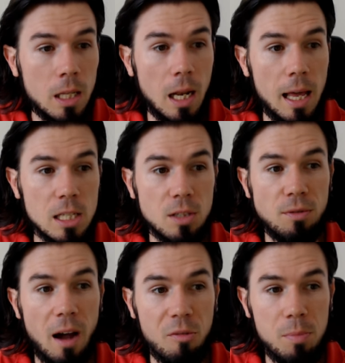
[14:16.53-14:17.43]
the last
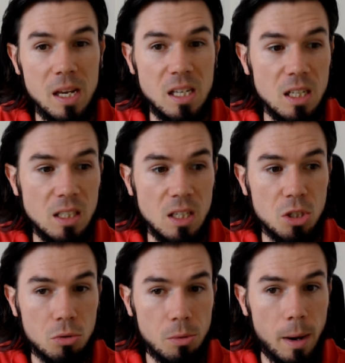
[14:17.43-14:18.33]
5
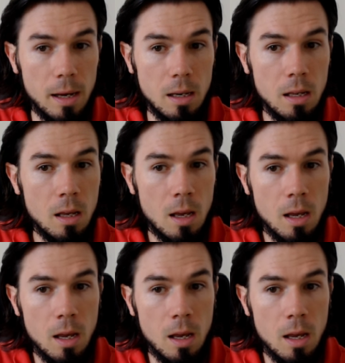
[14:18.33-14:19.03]
BTC's remaining,